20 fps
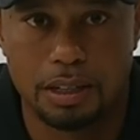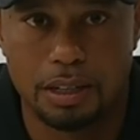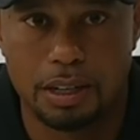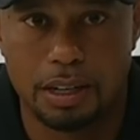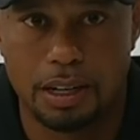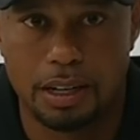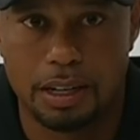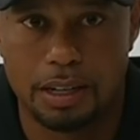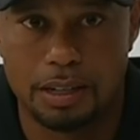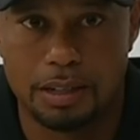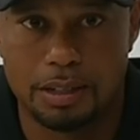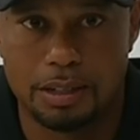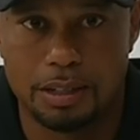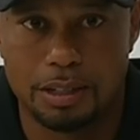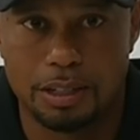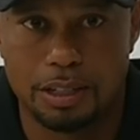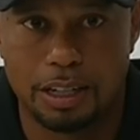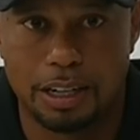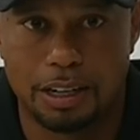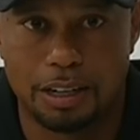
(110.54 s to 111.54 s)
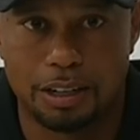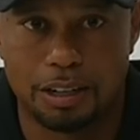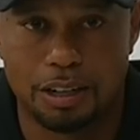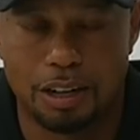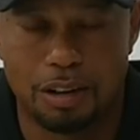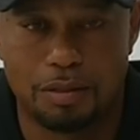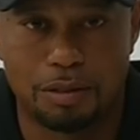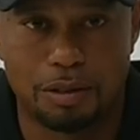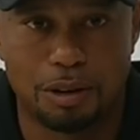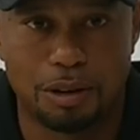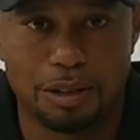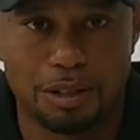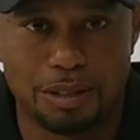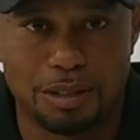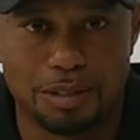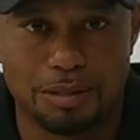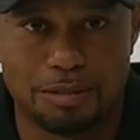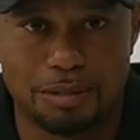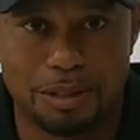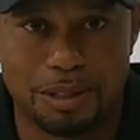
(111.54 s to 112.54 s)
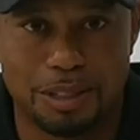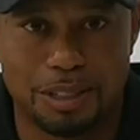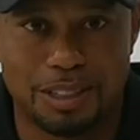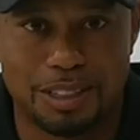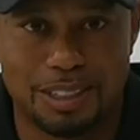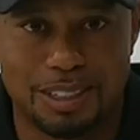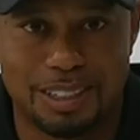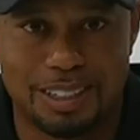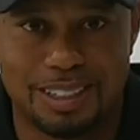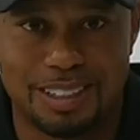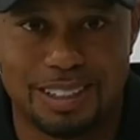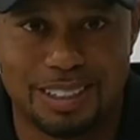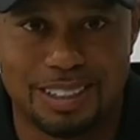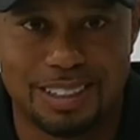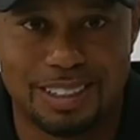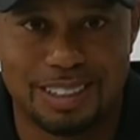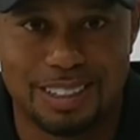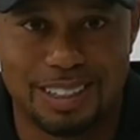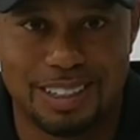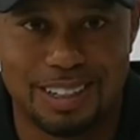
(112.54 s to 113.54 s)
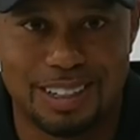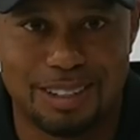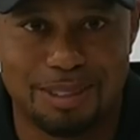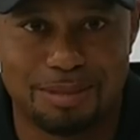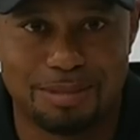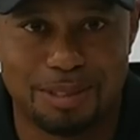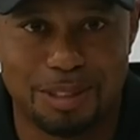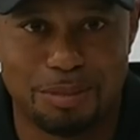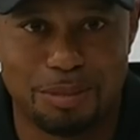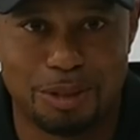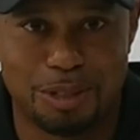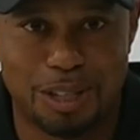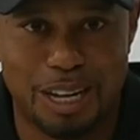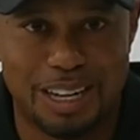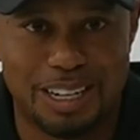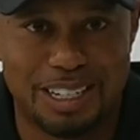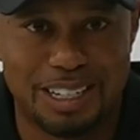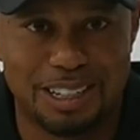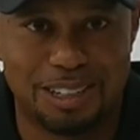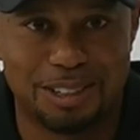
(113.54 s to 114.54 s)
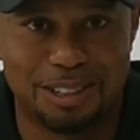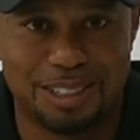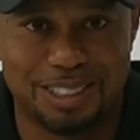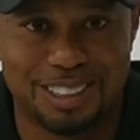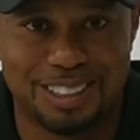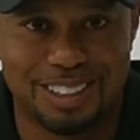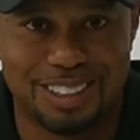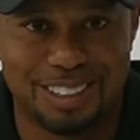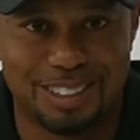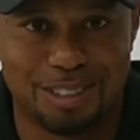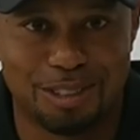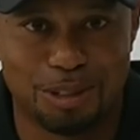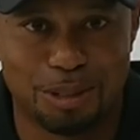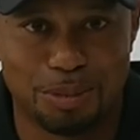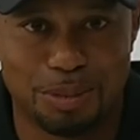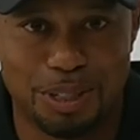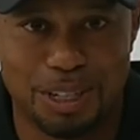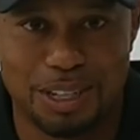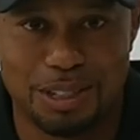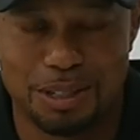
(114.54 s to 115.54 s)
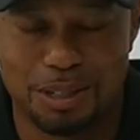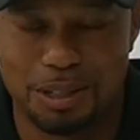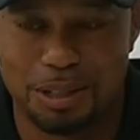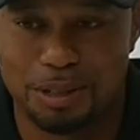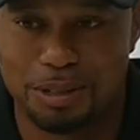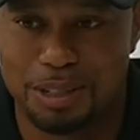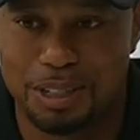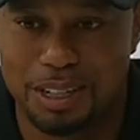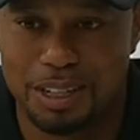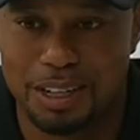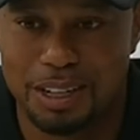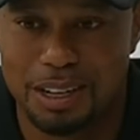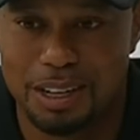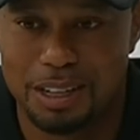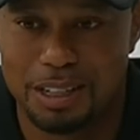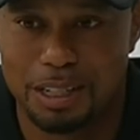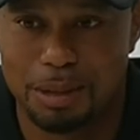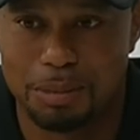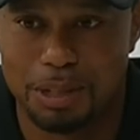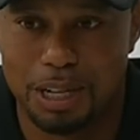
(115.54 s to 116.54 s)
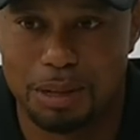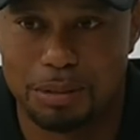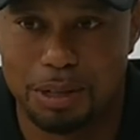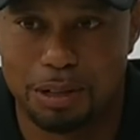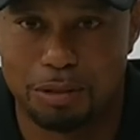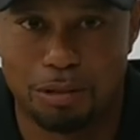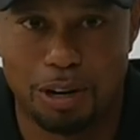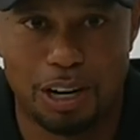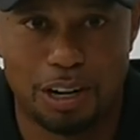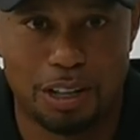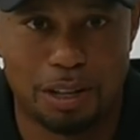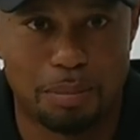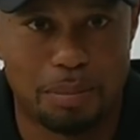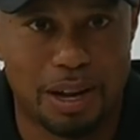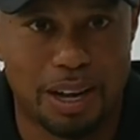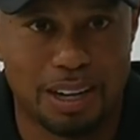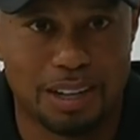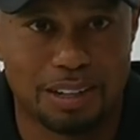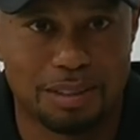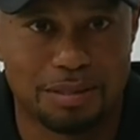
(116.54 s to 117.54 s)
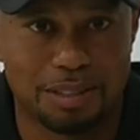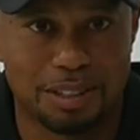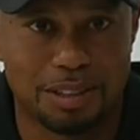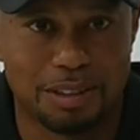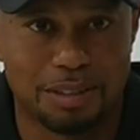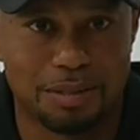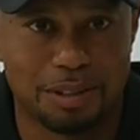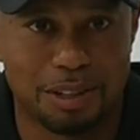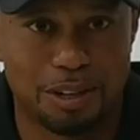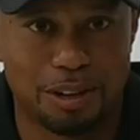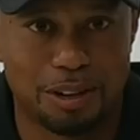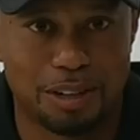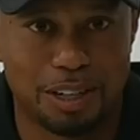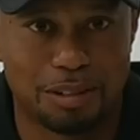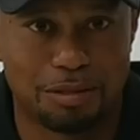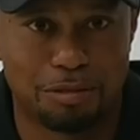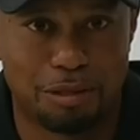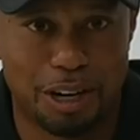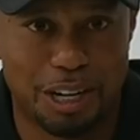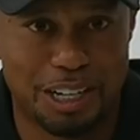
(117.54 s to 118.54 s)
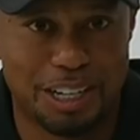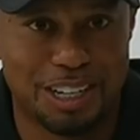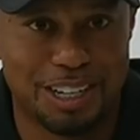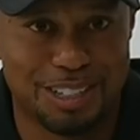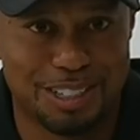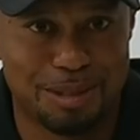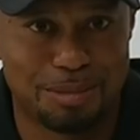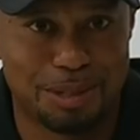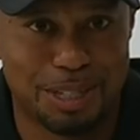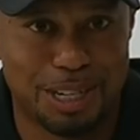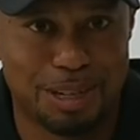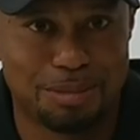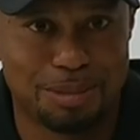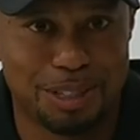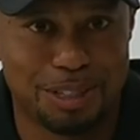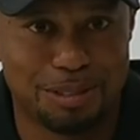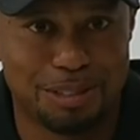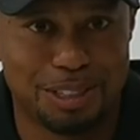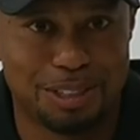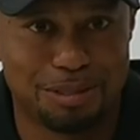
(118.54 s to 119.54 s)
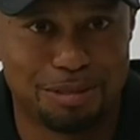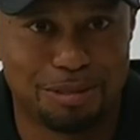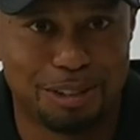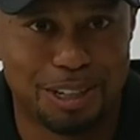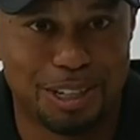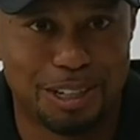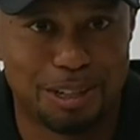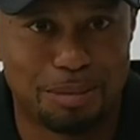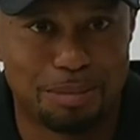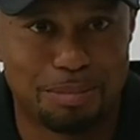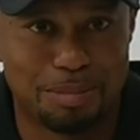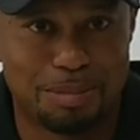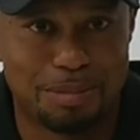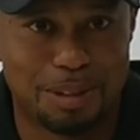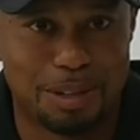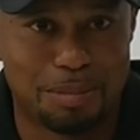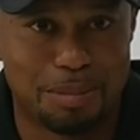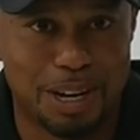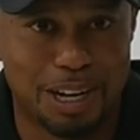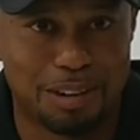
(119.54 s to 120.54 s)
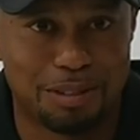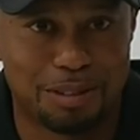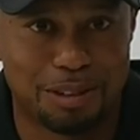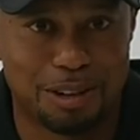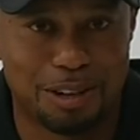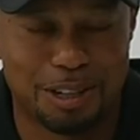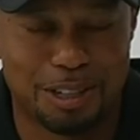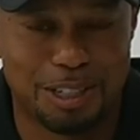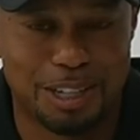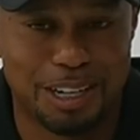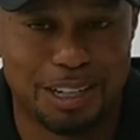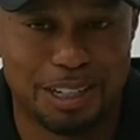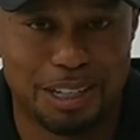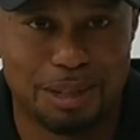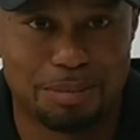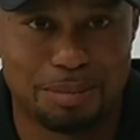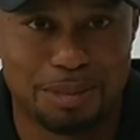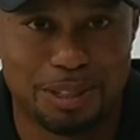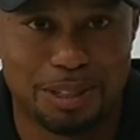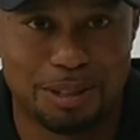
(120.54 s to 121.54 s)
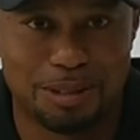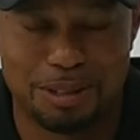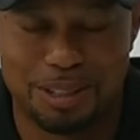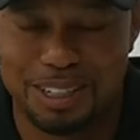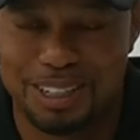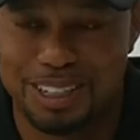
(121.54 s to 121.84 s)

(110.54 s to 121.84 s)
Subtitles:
And sitting in a golf cart wasn't the most ideal circumstance. So sometimes I would ride on the back of the cart, like Freddie does sometimes. You know, you see Freddie on the back of a cart standing up. So